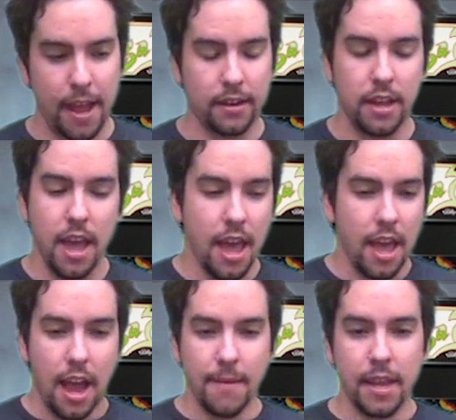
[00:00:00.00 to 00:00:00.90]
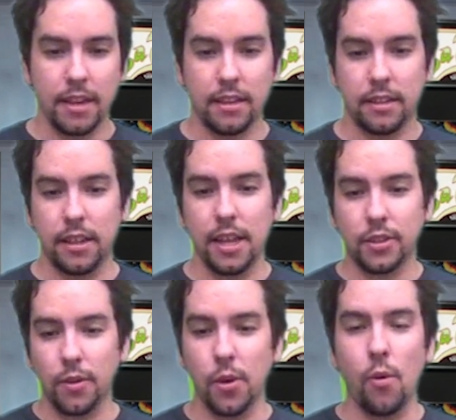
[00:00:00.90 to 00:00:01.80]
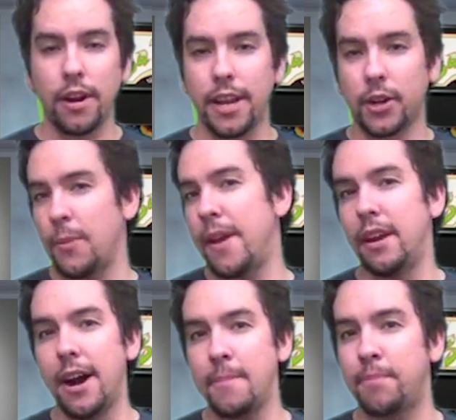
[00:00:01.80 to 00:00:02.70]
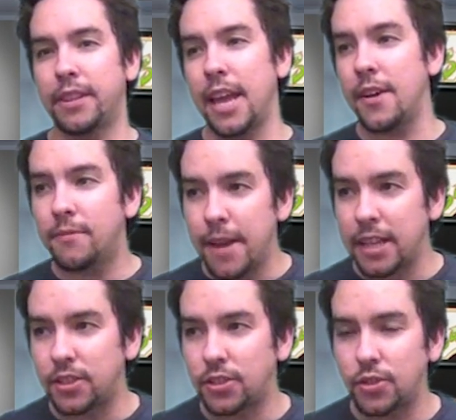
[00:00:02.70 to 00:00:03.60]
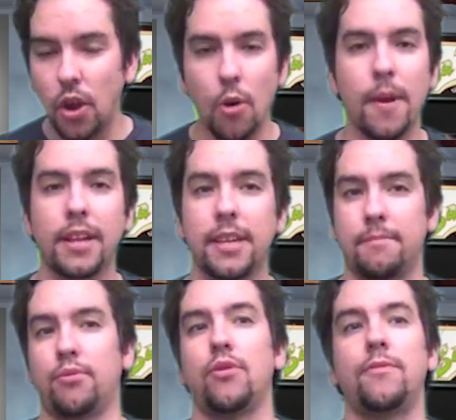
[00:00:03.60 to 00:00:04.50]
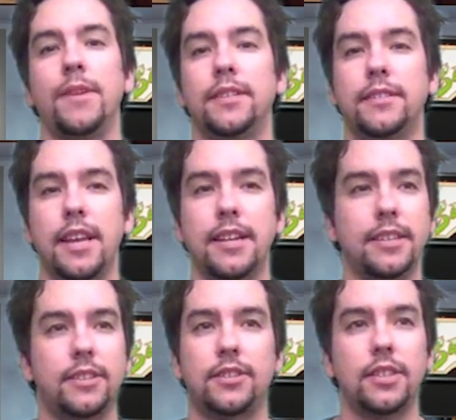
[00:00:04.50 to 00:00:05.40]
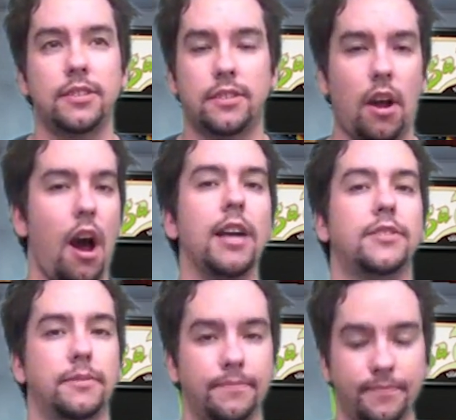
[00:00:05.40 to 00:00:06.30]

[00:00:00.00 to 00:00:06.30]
man. I mean, it's only one increment up, but they have made so many improvements, and it's just awesome.